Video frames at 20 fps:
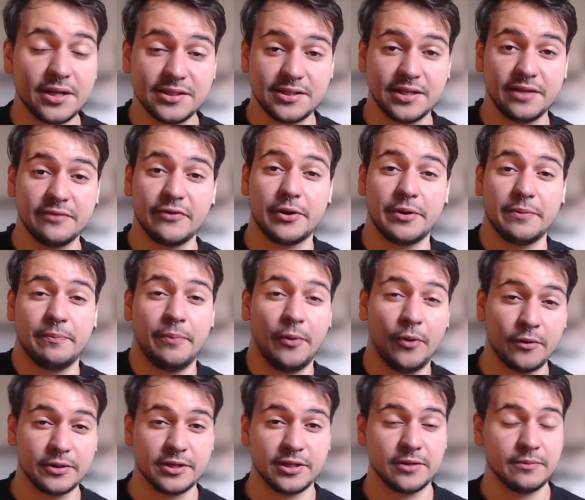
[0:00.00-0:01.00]
seem very
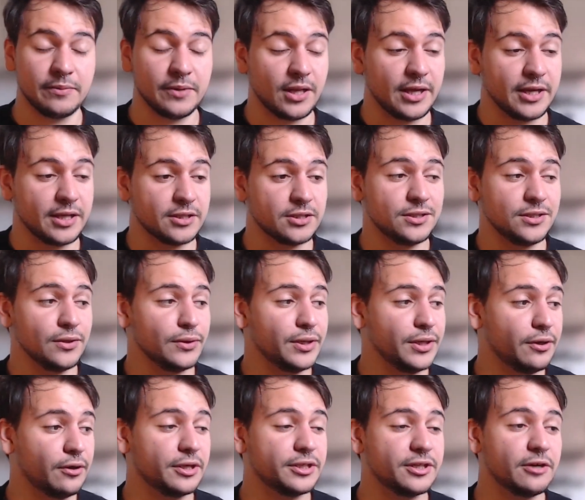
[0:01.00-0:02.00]
important, but like tuning
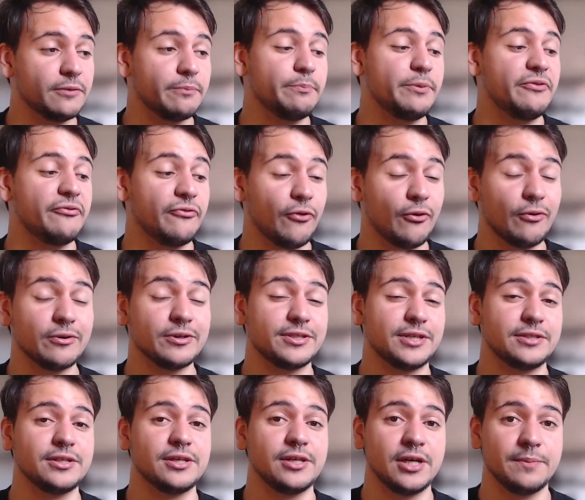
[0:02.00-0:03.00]
your guitar before
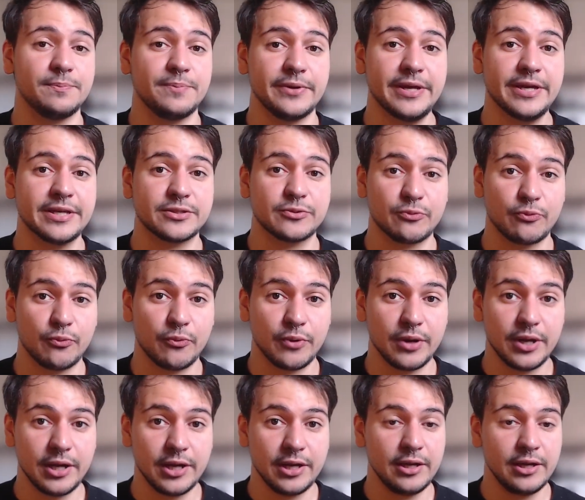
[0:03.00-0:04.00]
setting up is
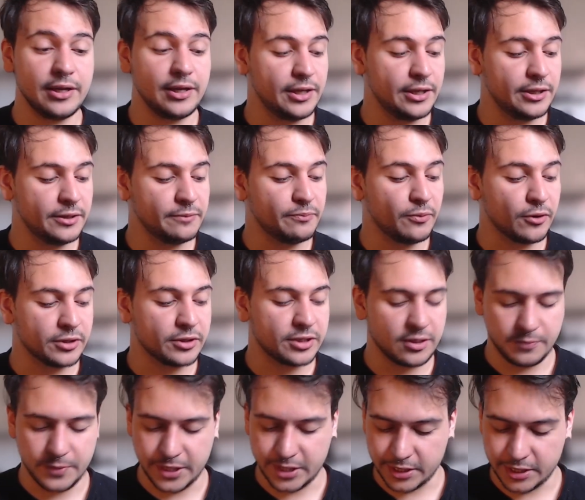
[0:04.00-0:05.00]
really
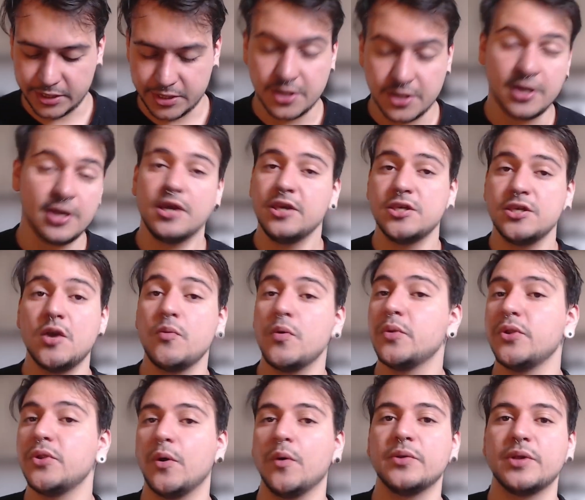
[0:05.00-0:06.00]
important because you will
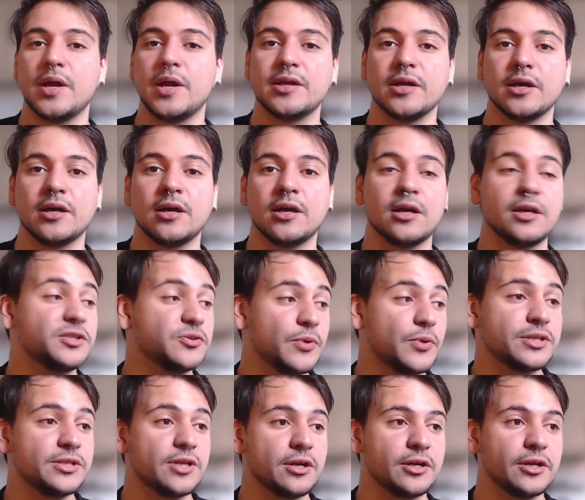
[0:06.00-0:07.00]
know that the
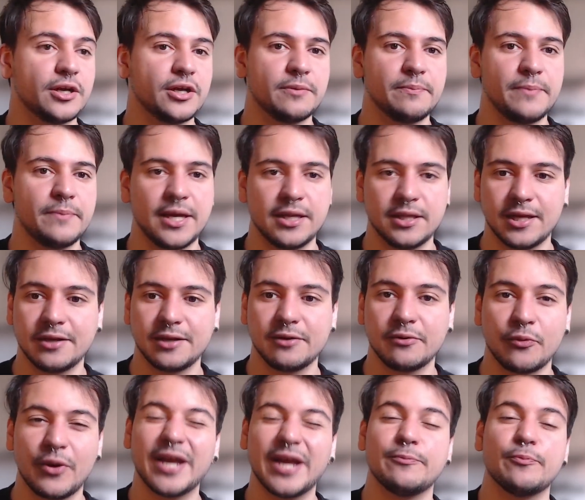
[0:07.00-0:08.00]
strings are gonna make the
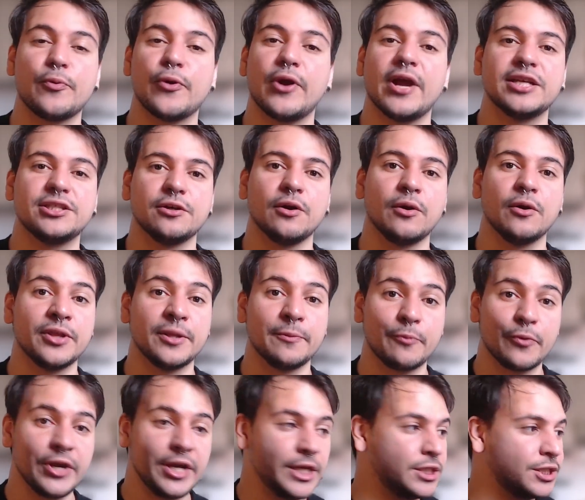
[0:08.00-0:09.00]
right pressure on the
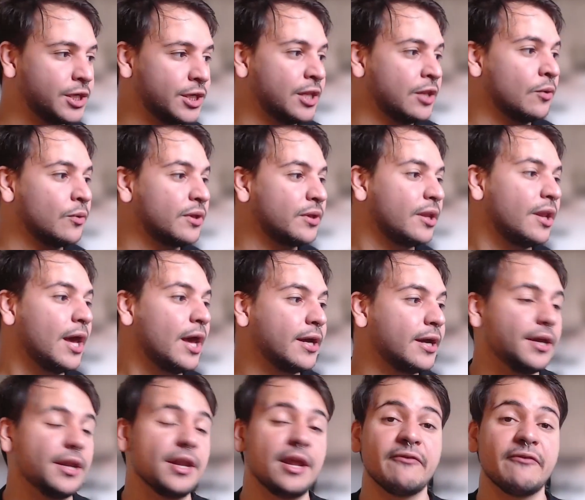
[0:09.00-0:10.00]
bridge and on the
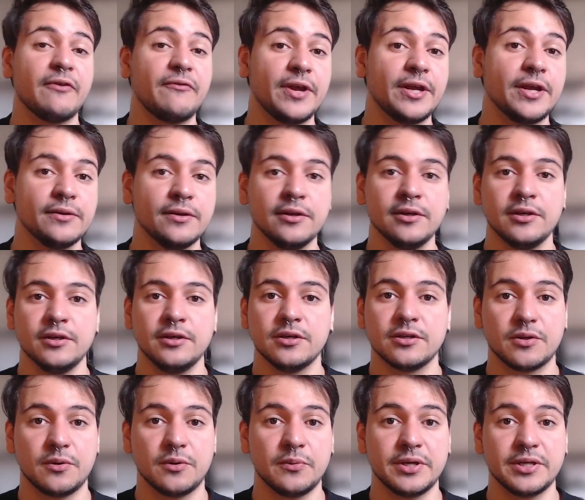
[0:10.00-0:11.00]
neck and everything.
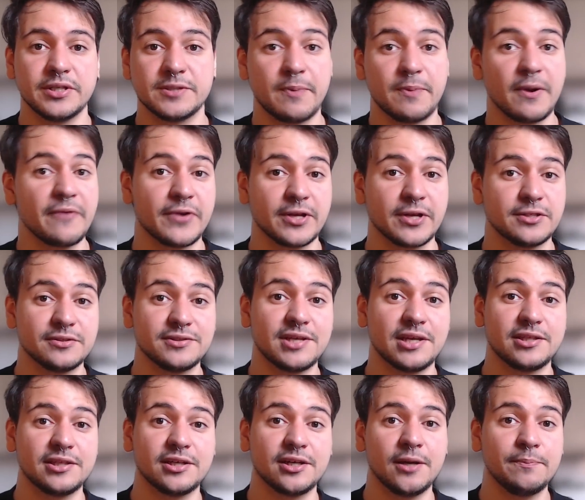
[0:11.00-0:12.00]
So it's perfect to
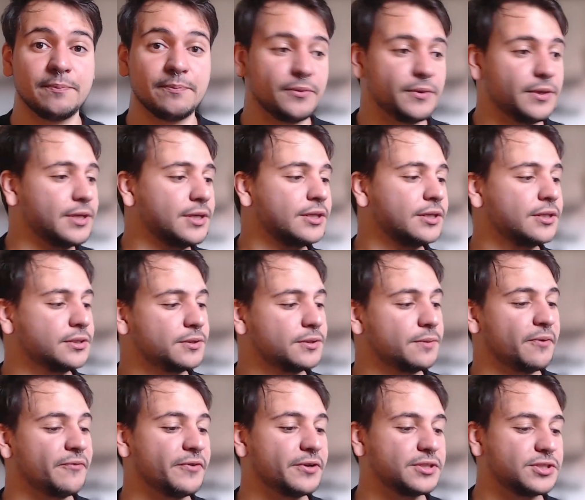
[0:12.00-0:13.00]
set it up. The
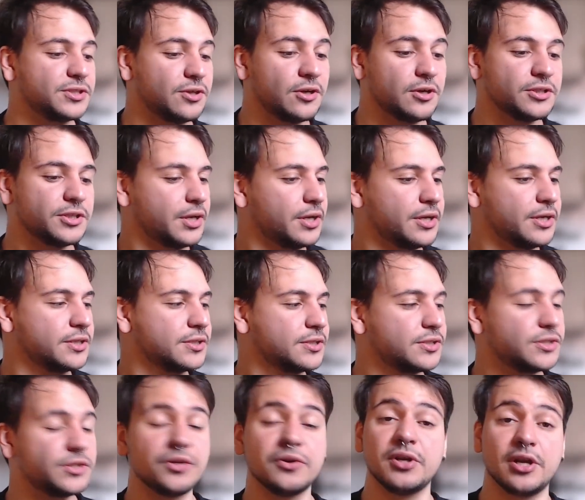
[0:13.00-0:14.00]
perfect starting is
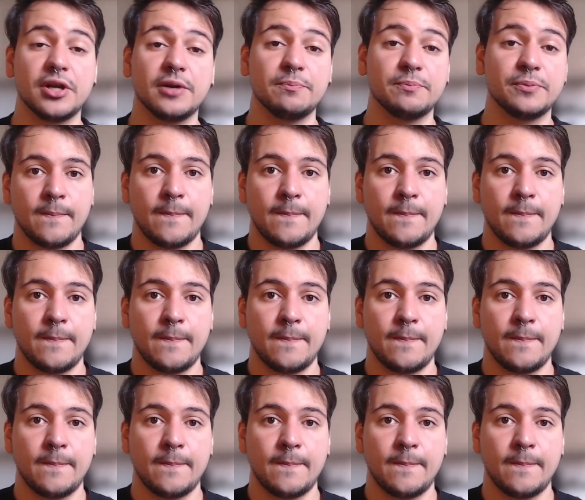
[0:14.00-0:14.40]
turn it up.